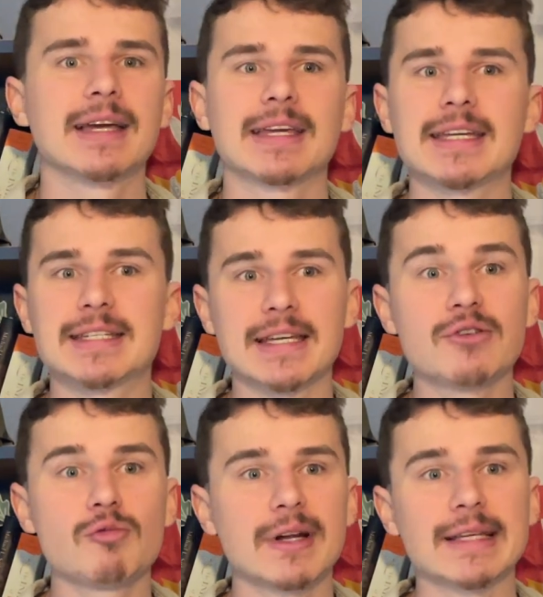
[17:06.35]
He did
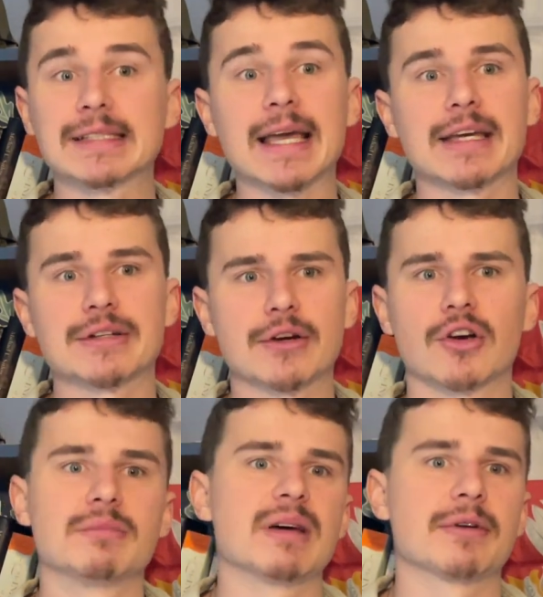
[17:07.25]
win a second
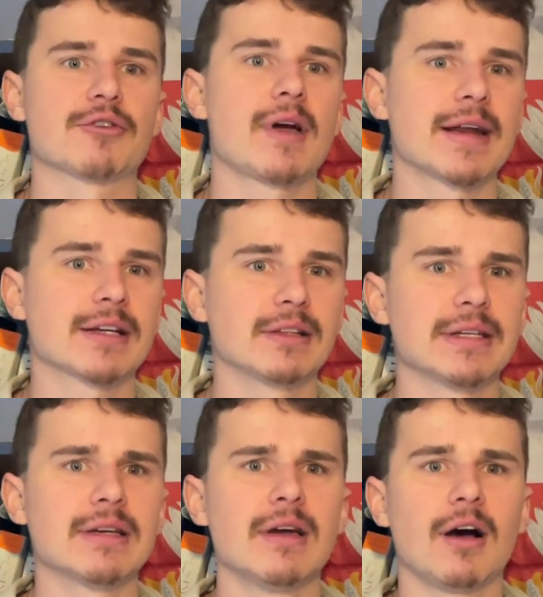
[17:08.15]
term
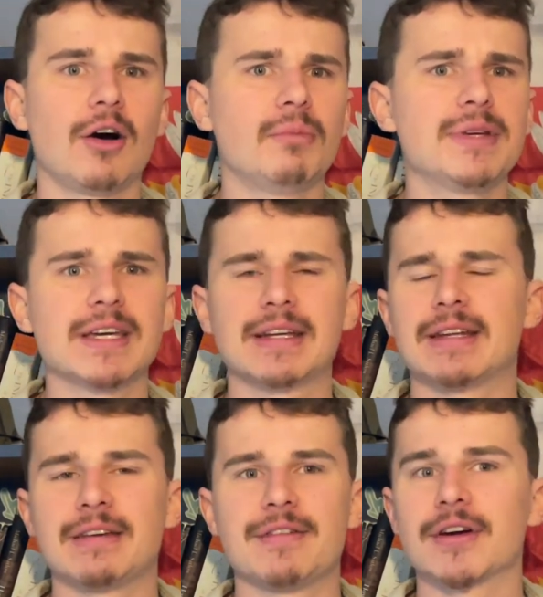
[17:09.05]
democratically, albeit in
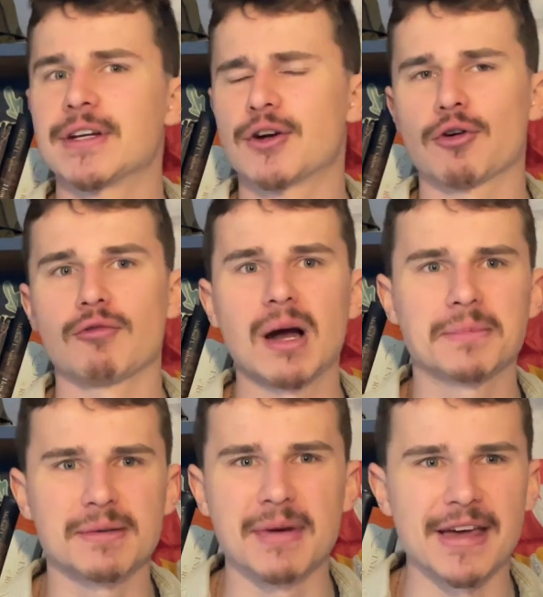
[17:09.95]
a very
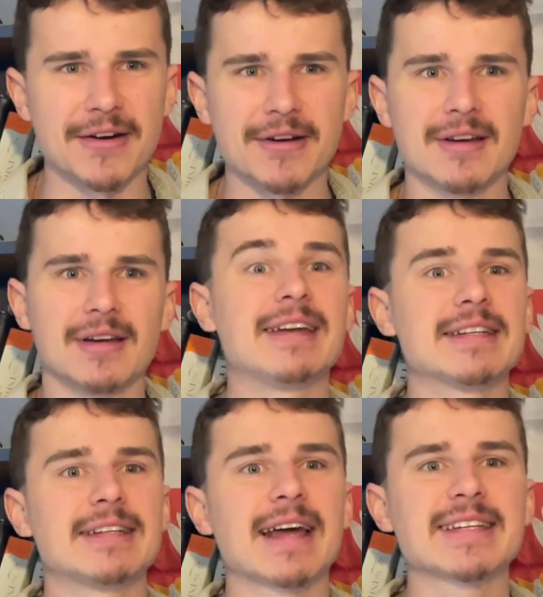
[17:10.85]
corrupt manner, and
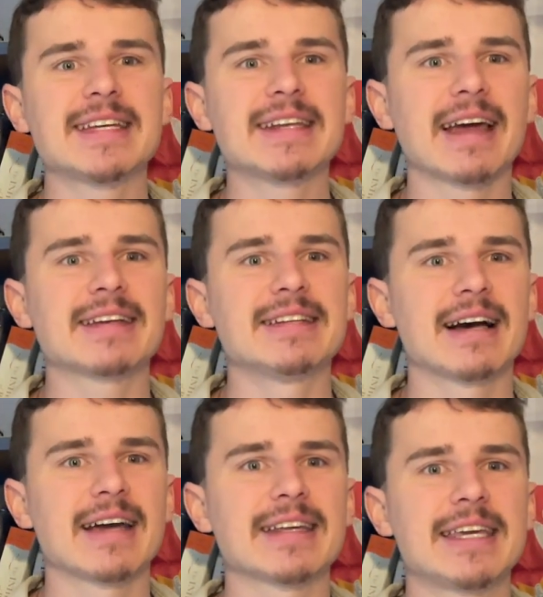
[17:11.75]
in
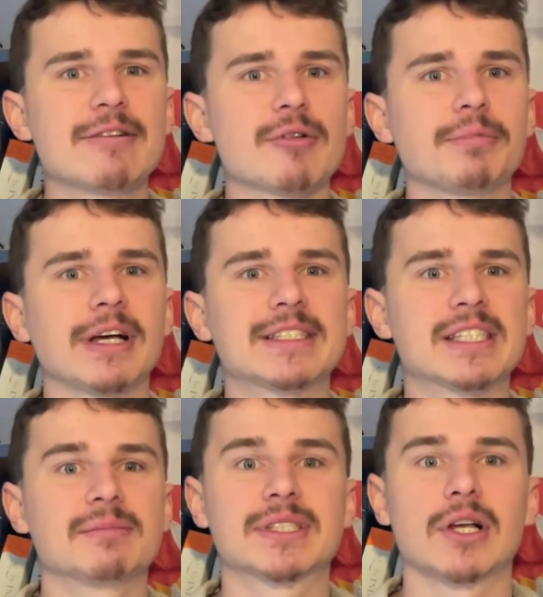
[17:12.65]
1999 he replaced
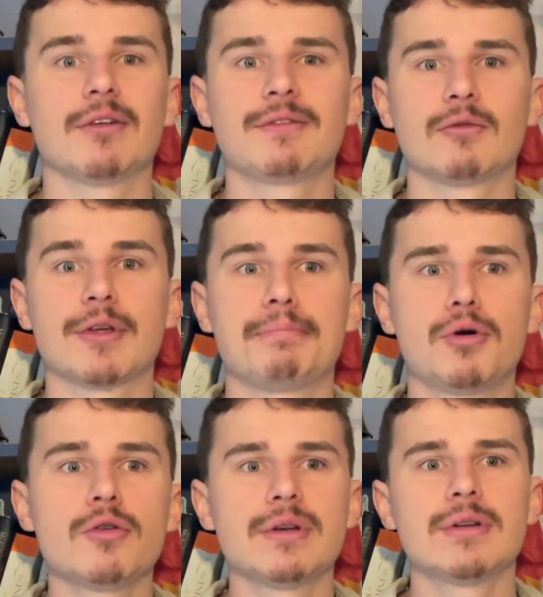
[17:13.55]
himself with
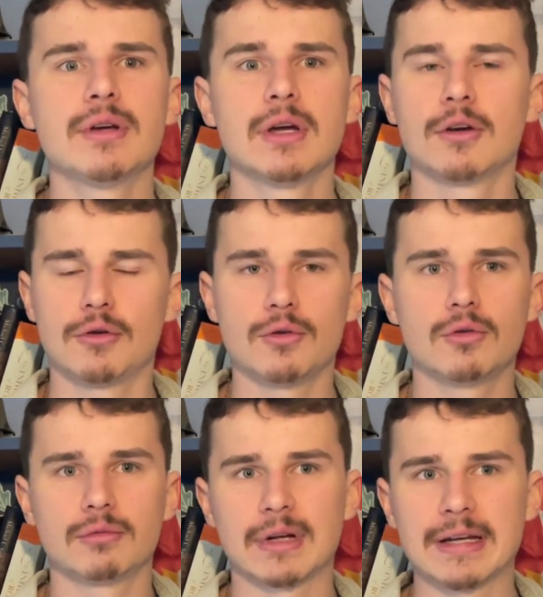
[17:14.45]
Putin,
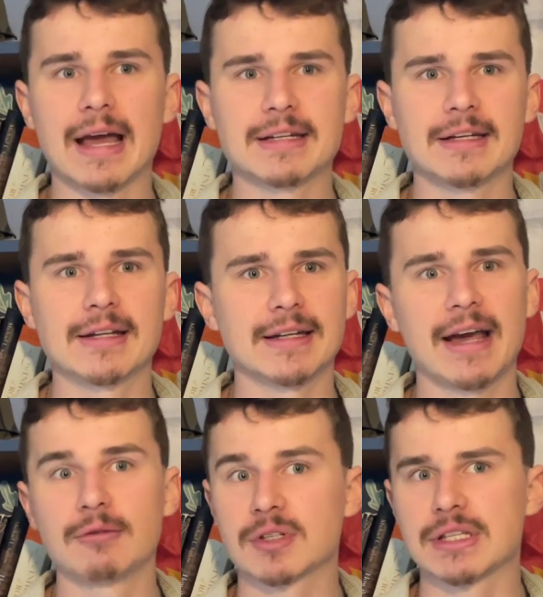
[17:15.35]
who in
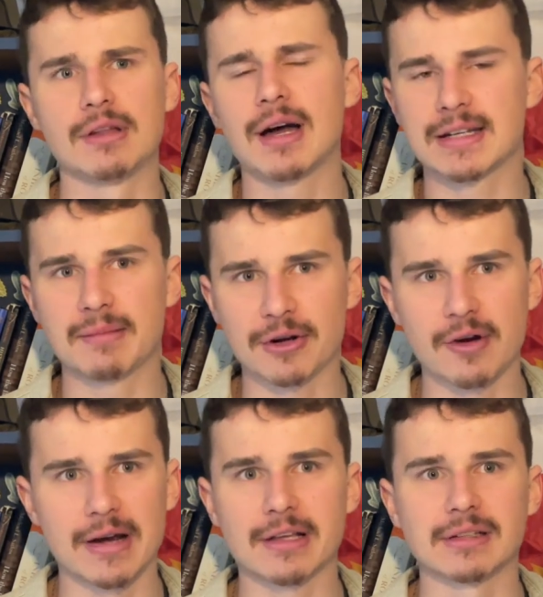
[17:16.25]
1999 was not
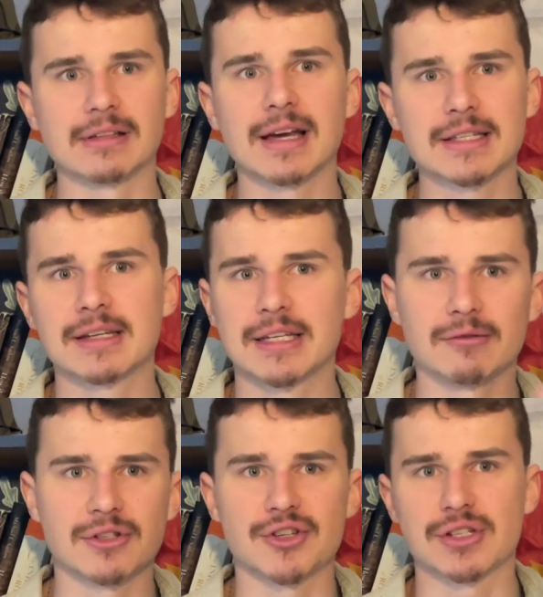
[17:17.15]
democratically elected, he
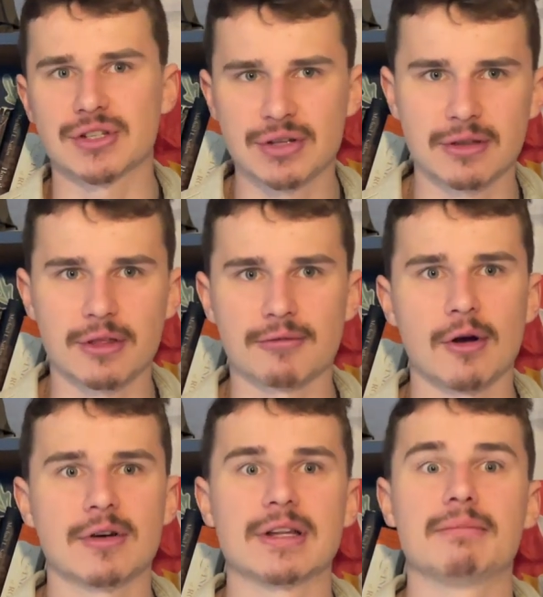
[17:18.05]
was just
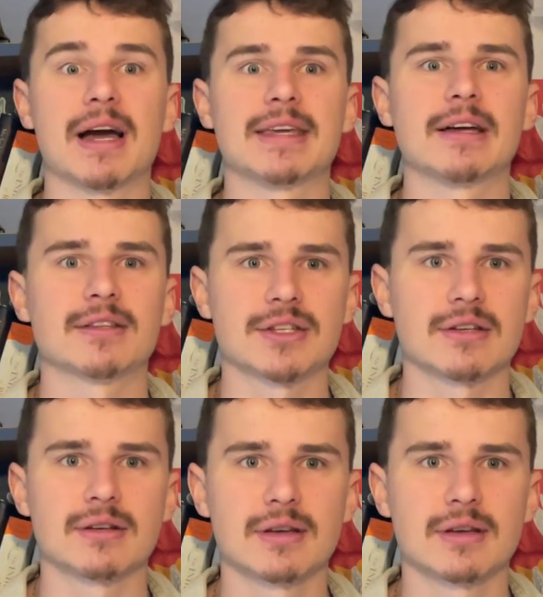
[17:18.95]
thrown in by Yeltsin.